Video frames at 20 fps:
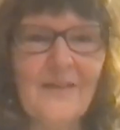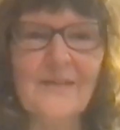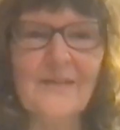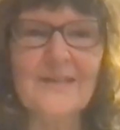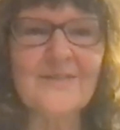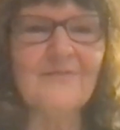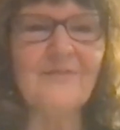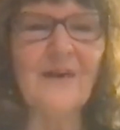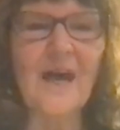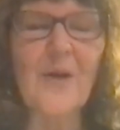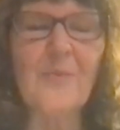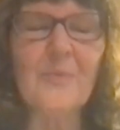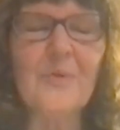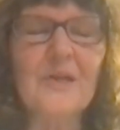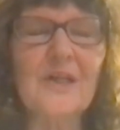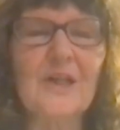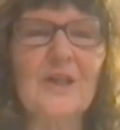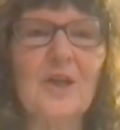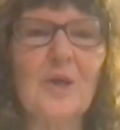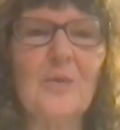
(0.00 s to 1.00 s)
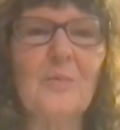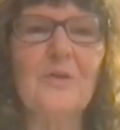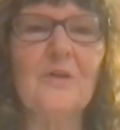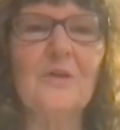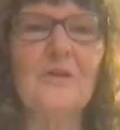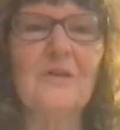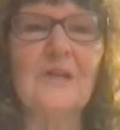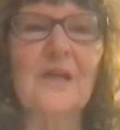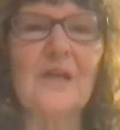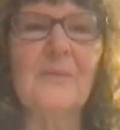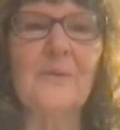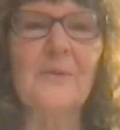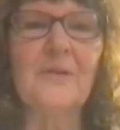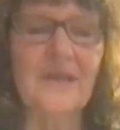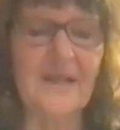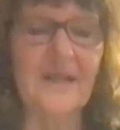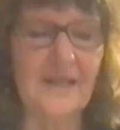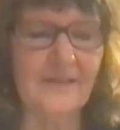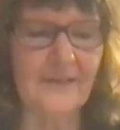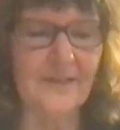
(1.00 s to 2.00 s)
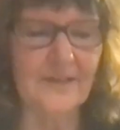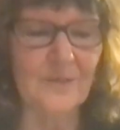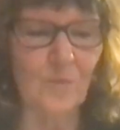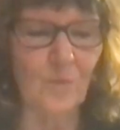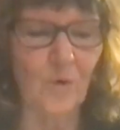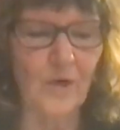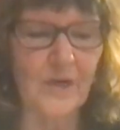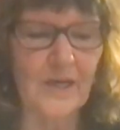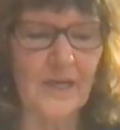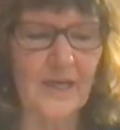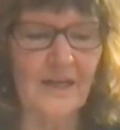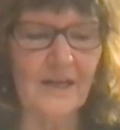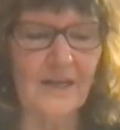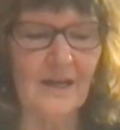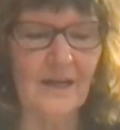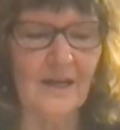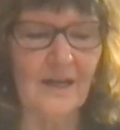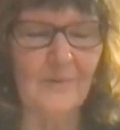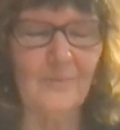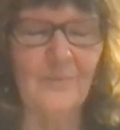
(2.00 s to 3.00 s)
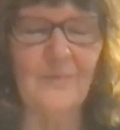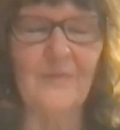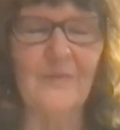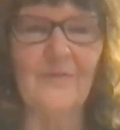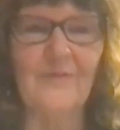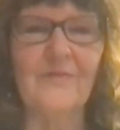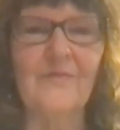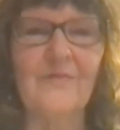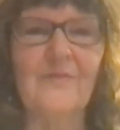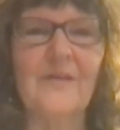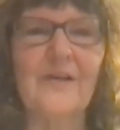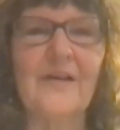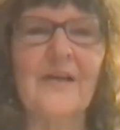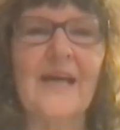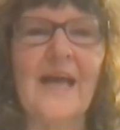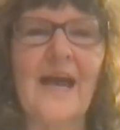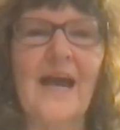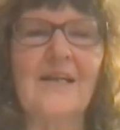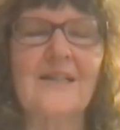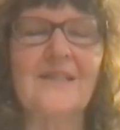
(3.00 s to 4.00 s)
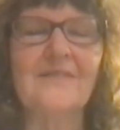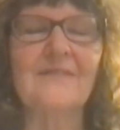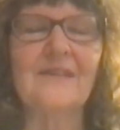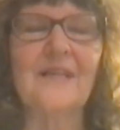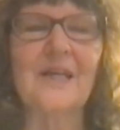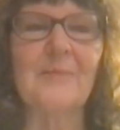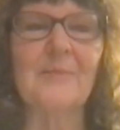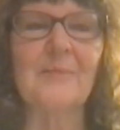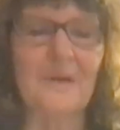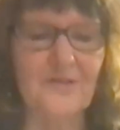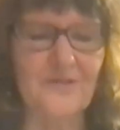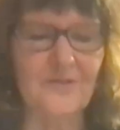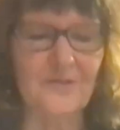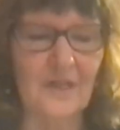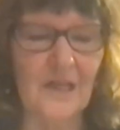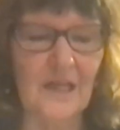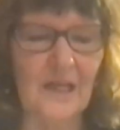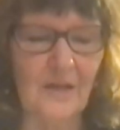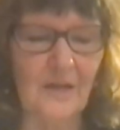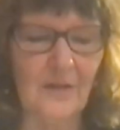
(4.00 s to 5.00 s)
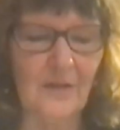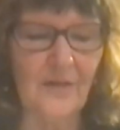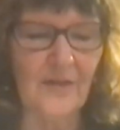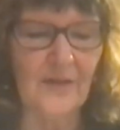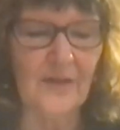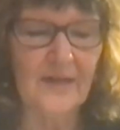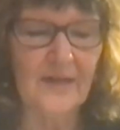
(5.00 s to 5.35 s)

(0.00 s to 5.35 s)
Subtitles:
this vibrant global community that's working very actively in menstrual health.